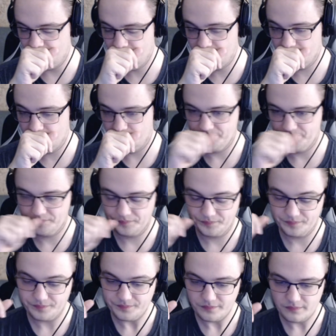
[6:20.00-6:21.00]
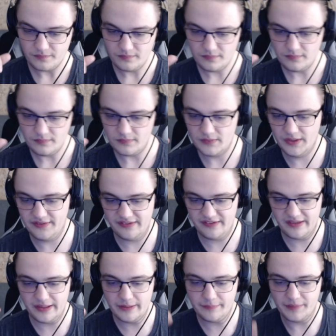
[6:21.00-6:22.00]
you
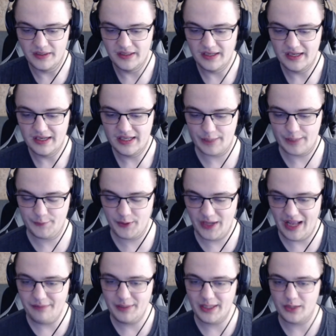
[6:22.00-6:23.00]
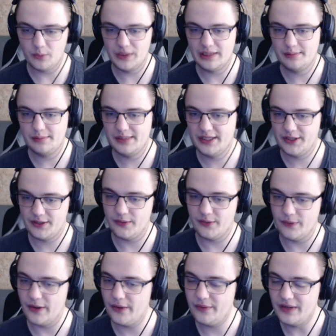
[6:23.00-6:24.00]
see him if you have like a really, really good
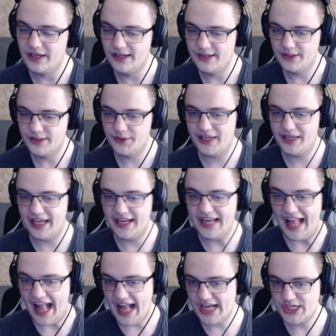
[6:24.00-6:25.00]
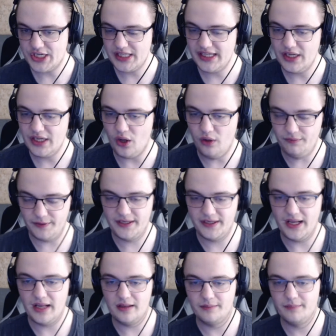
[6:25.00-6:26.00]
hero, you can actually
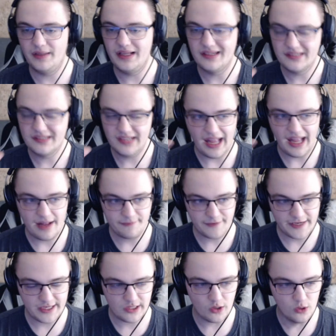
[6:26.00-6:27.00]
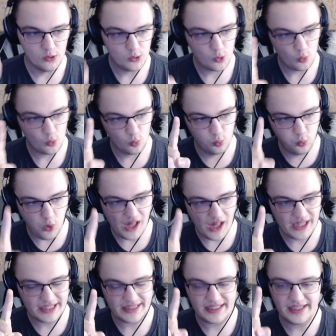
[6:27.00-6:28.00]
overcome having
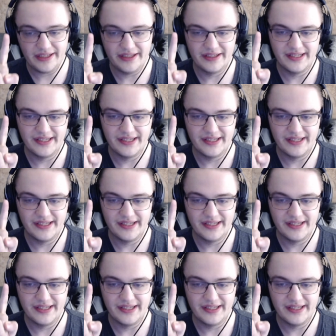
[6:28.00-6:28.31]
one